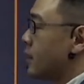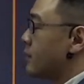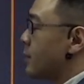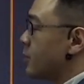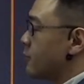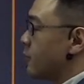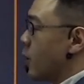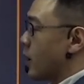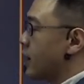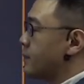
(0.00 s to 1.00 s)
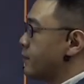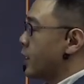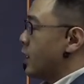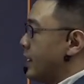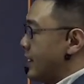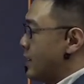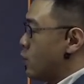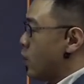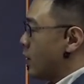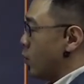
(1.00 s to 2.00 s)
Number 4, in
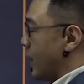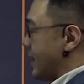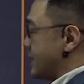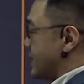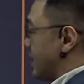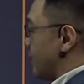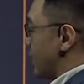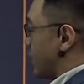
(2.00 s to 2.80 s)
what ways of the